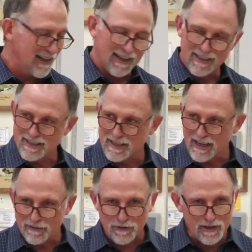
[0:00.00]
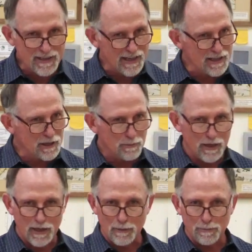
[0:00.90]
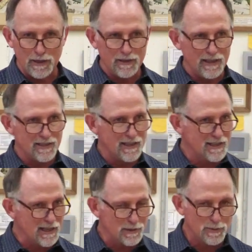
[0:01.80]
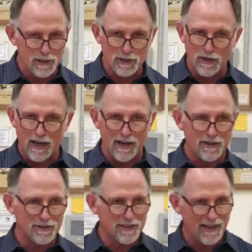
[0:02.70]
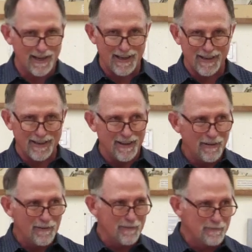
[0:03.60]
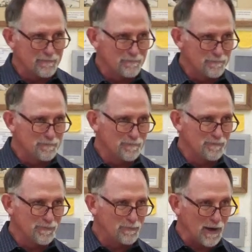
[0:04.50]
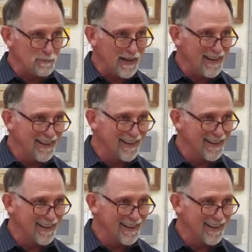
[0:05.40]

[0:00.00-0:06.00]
It's never intended to be a complete list. He says, but you got to understand, pardon me?